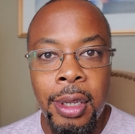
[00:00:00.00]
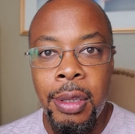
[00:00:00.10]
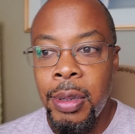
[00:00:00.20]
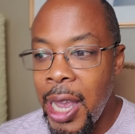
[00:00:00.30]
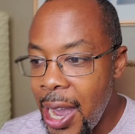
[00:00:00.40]

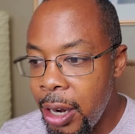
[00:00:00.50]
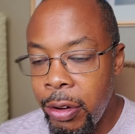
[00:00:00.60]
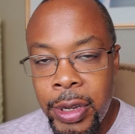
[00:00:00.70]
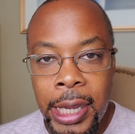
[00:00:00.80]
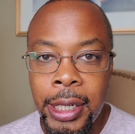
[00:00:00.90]
you got to
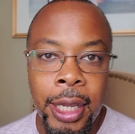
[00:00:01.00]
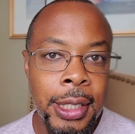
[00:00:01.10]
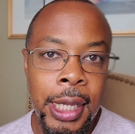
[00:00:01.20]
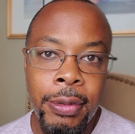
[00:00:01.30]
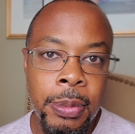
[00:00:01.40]
create that
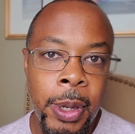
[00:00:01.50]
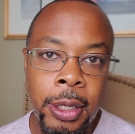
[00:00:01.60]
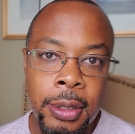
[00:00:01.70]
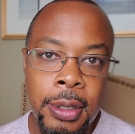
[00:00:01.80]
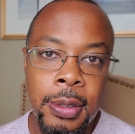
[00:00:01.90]
safe
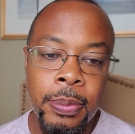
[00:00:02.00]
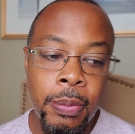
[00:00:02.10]
space.